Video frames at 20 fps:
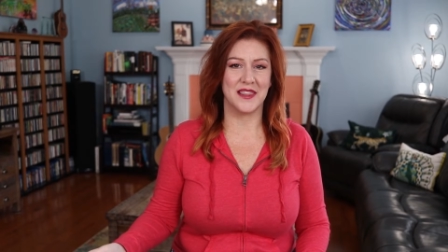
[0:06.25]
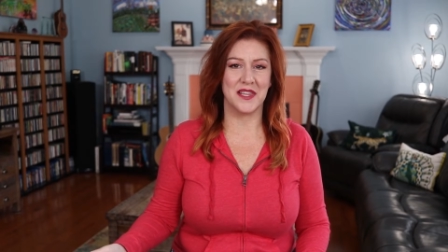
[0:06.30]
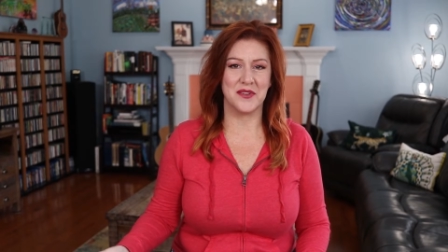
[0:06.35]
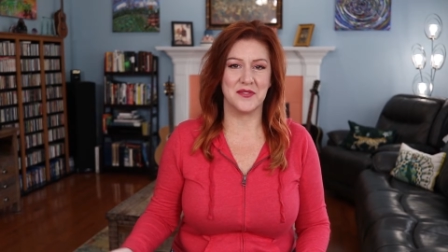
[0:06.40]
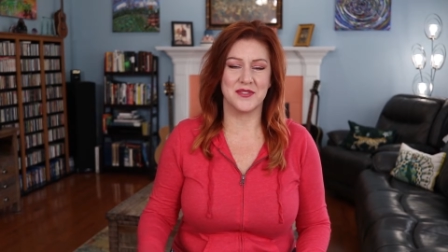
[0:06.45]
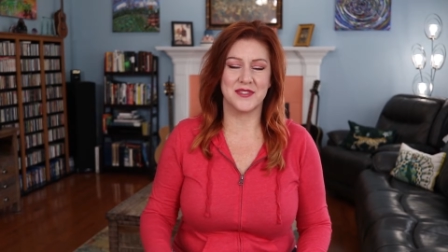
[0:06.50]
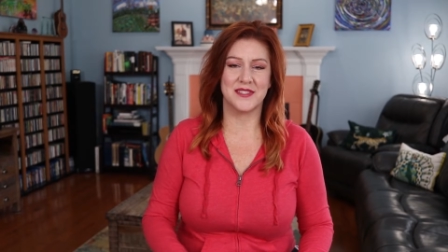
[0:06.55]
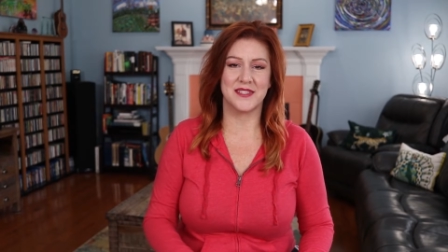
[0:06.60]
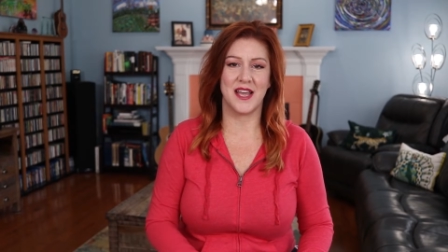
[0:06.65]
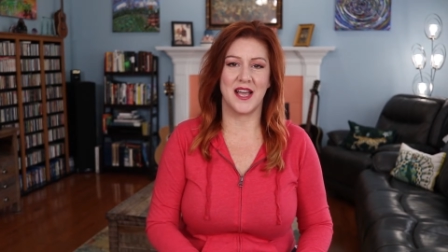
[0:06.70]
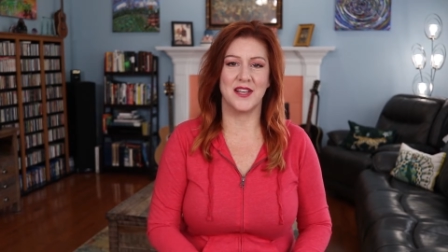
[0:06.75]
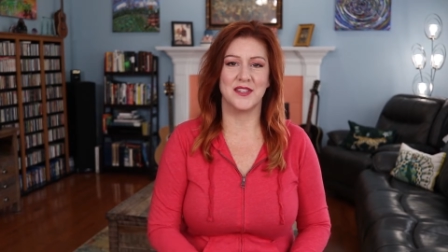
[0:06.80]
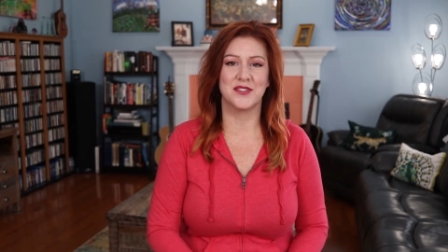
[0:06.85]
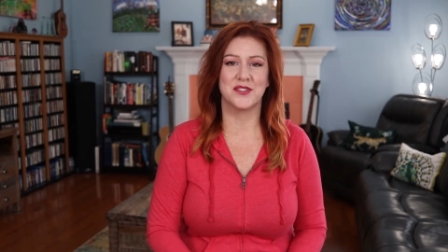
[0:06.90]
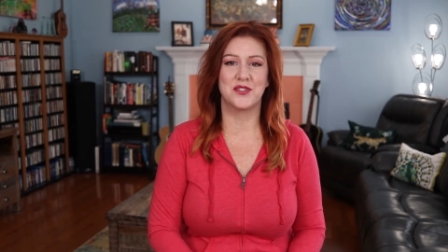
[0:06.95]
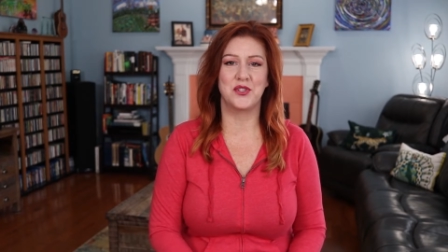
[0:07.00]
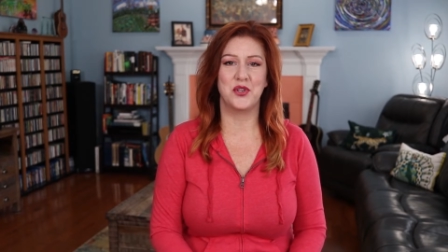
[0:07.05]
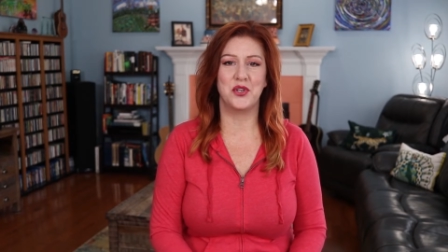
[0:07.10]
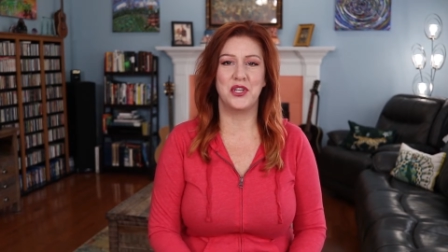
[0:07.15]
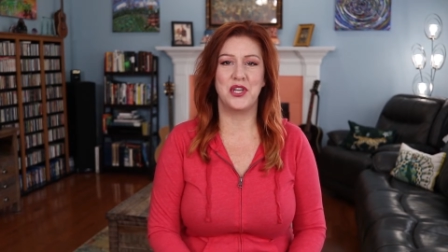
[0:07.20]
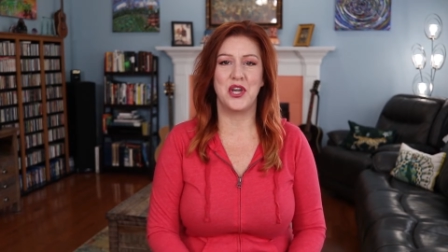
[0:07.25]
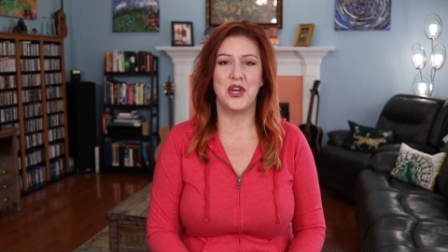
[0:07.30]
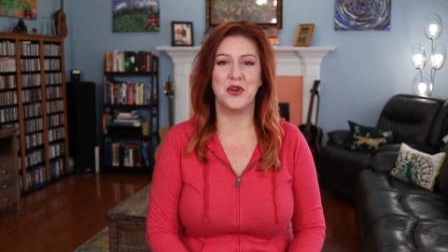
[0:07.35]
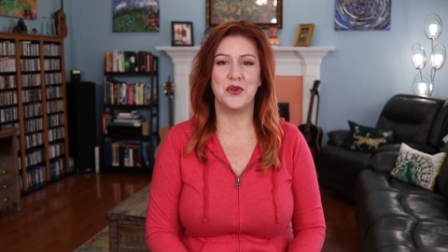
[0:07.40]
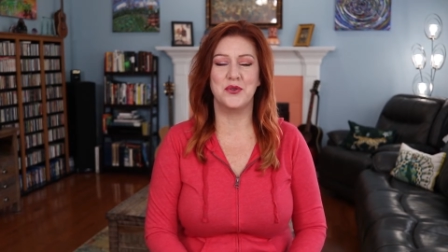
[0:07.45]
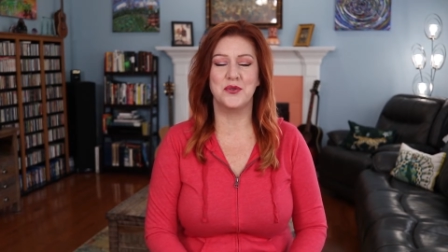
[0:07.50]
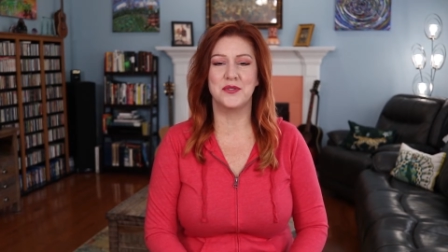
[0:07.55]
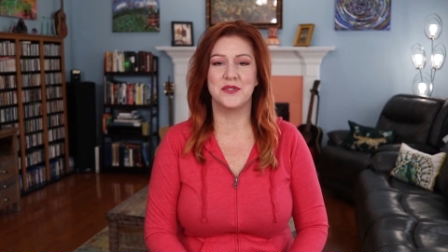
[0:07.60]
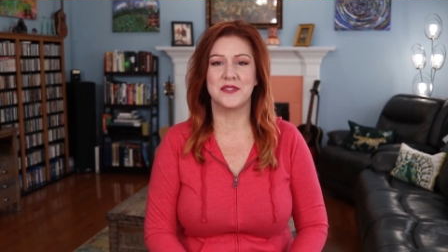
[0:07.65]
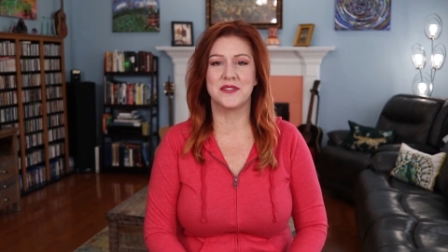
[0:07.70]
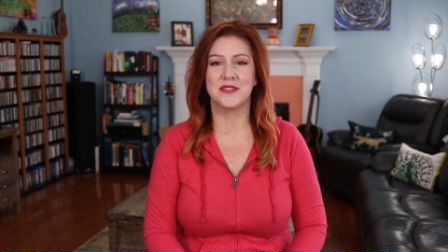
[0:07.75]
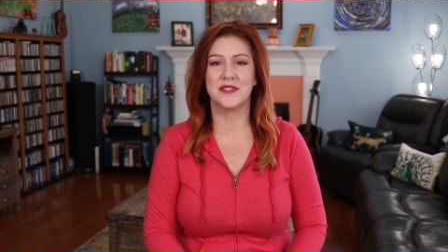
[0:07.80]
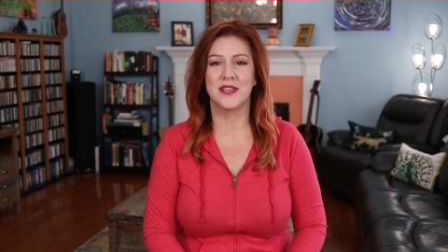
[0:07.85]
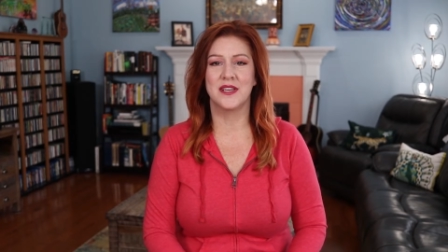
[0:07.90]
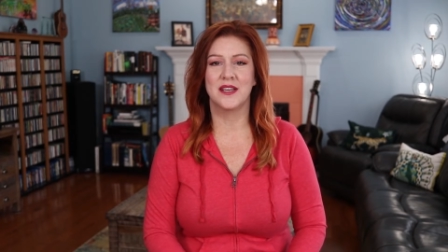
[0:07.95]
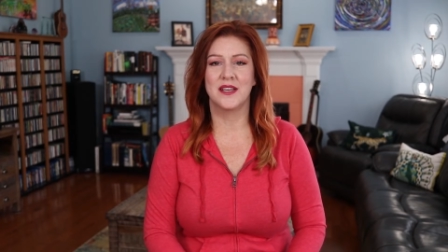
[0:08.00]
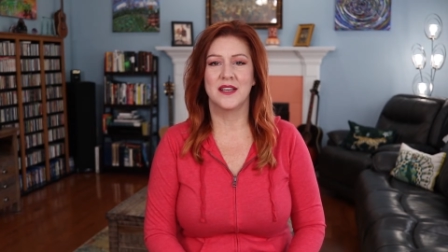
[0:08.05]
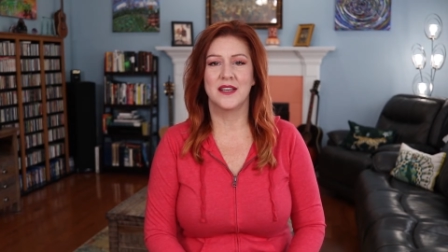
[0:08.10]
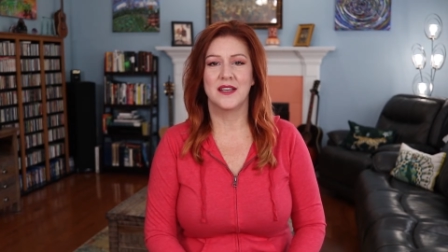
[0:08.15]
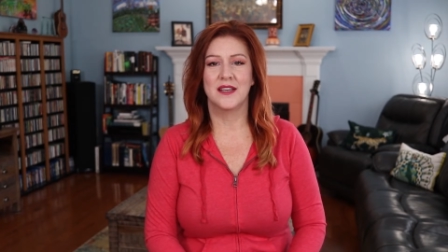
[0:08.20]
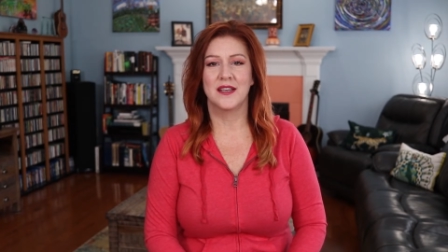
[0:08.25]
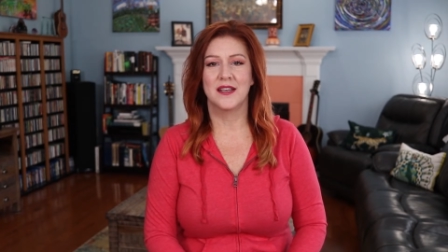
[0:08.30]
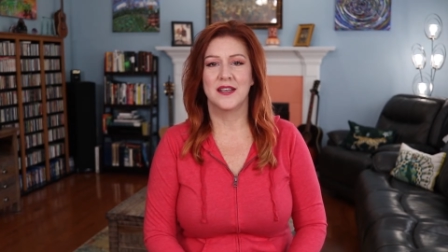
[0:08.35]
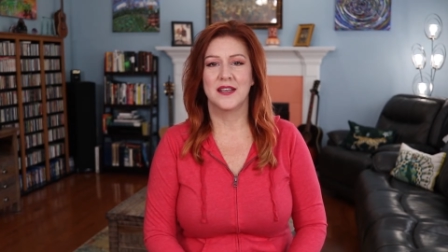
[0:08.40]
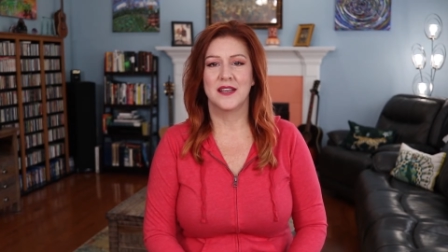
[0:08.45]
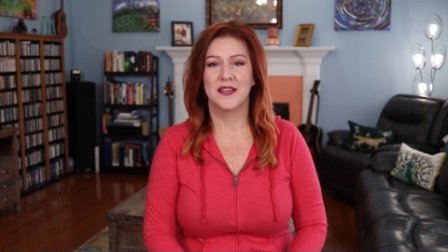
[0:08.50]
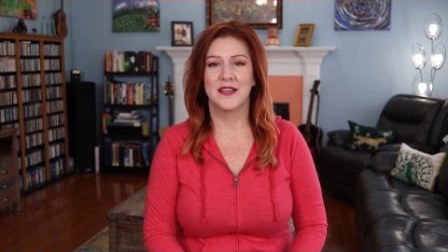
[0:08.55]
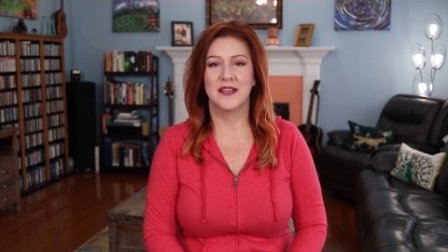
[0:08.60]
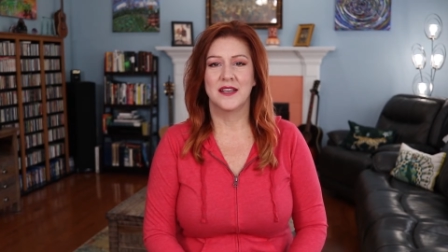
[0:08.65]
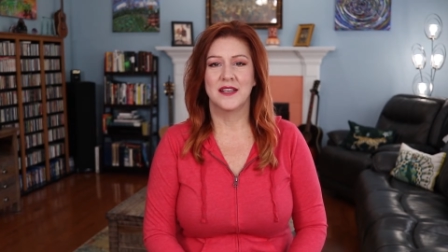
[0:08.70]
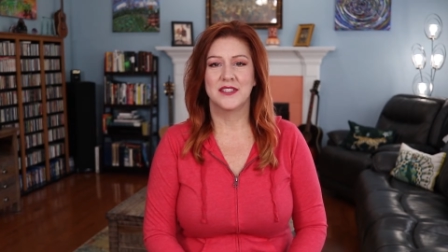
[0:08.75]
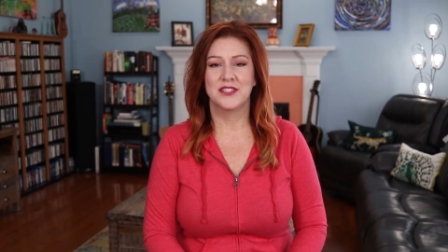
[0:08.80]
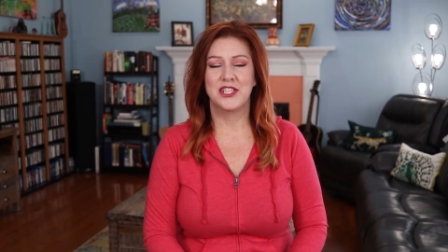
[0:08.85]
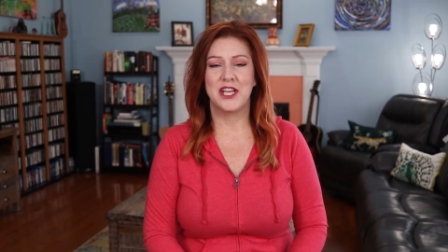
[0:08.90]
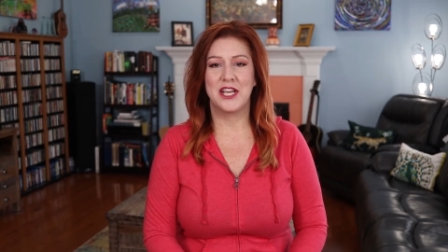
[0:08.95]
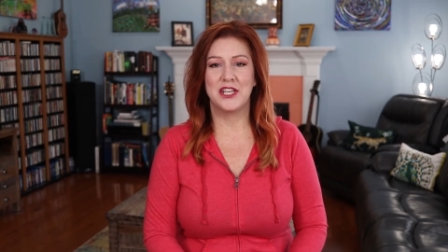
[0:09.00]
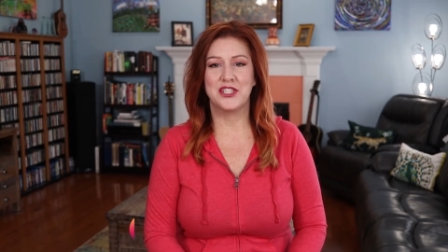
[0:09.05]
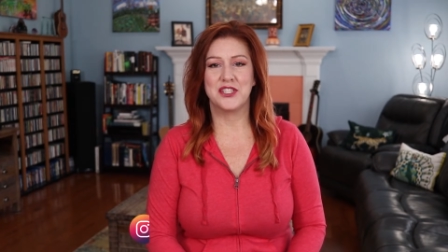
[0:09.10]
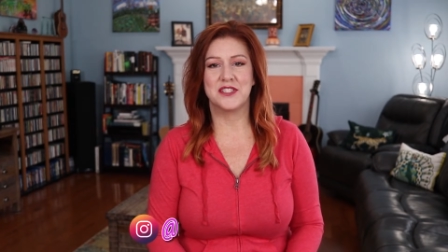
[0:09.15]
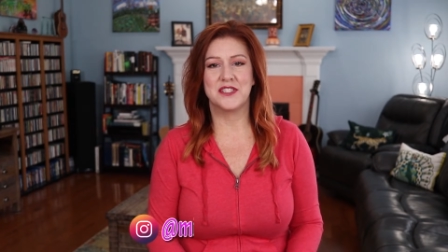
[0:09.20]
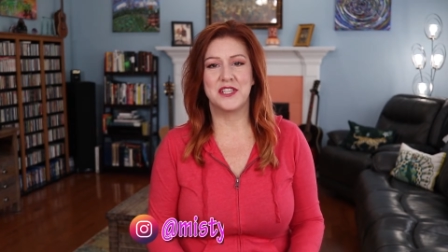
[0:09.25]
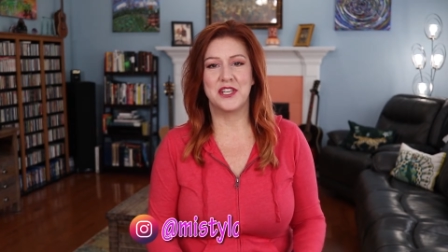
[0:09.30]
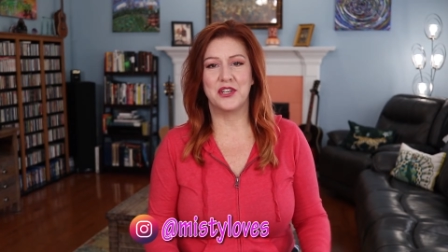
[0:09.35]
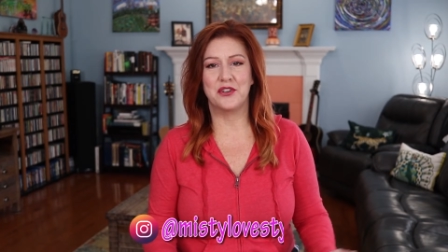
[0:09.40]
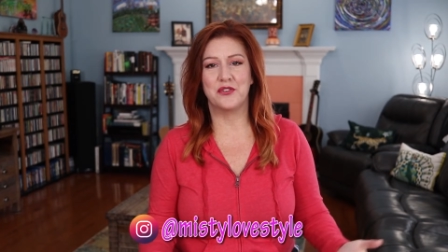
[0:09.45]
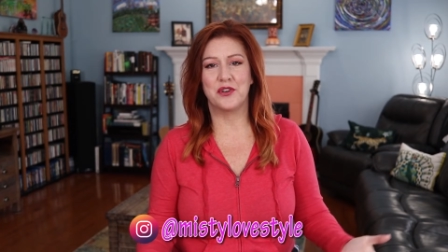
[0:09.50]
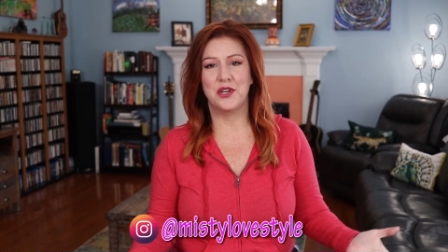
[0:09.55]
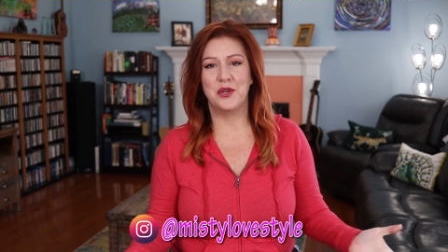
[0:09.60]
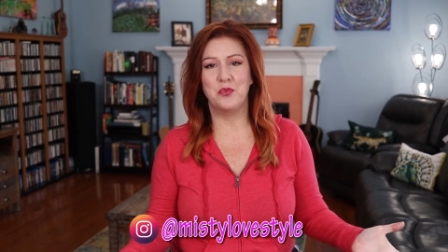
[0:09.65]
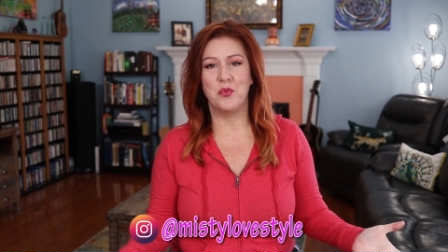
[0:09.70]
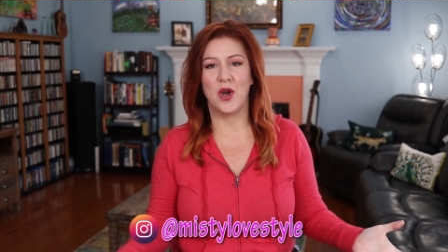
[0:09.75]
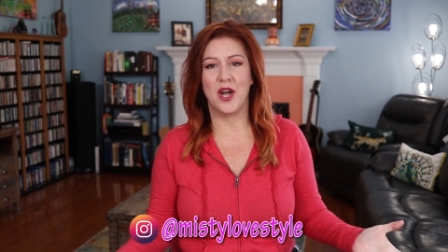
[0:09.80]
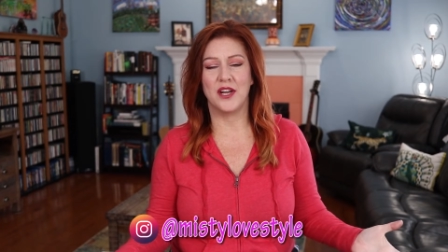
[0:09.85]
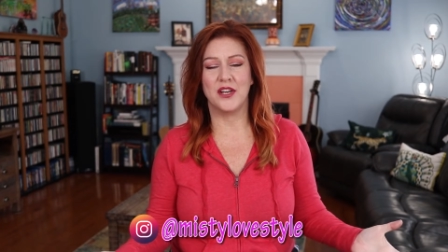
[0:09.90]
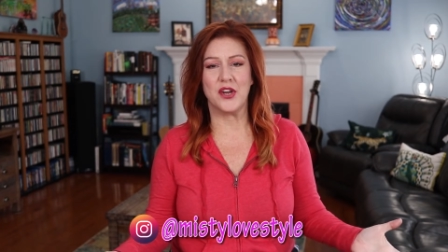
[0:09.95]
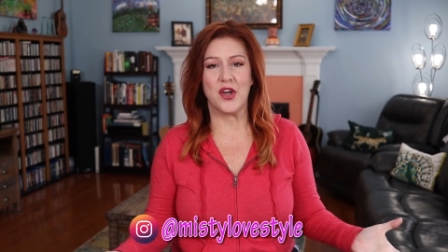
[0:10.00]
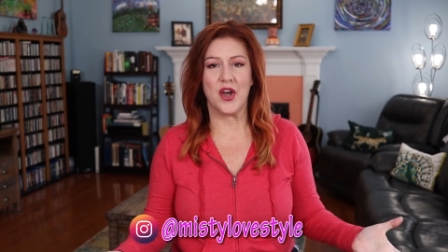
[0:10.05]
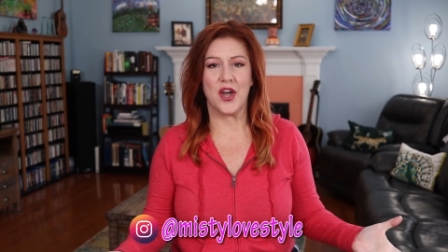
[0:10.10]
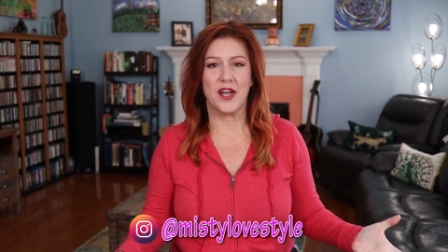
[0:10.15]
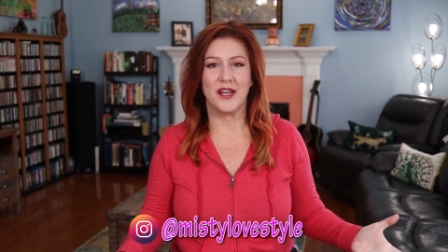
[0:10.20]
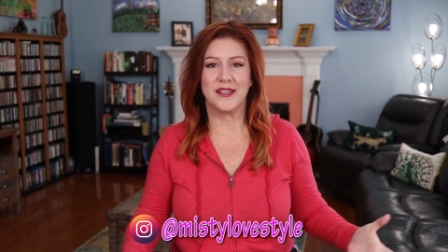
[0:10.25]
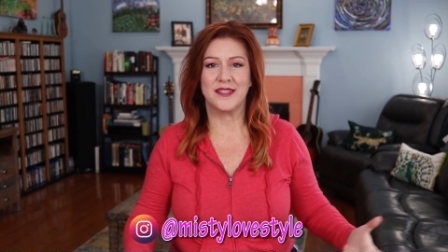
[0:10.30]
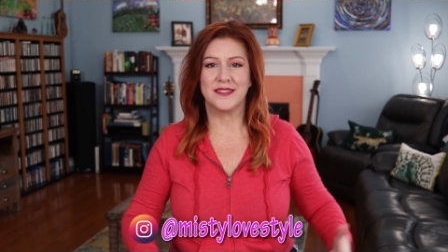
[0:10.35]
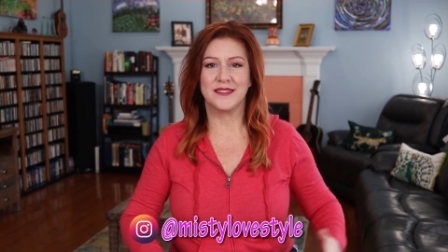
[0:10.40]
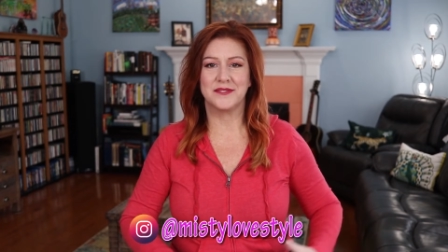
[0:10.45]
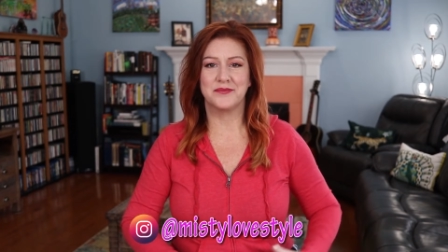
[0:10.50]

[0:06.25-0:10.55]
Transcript: Love Style Studios. Change of scenery, why not?